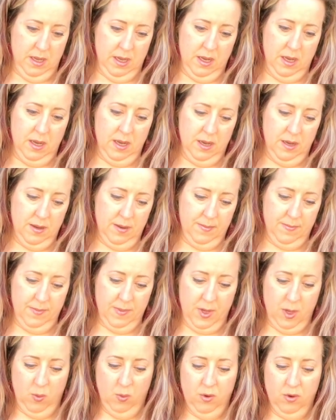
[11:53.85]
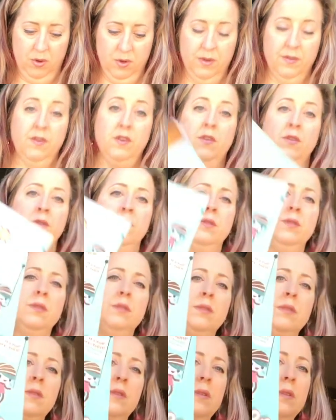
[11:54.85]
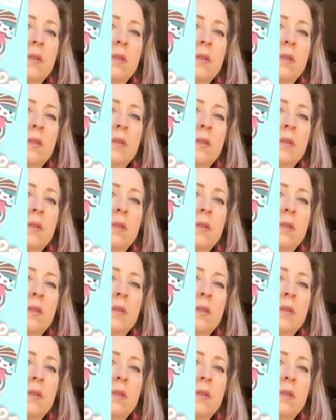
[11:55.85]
A World of Girls.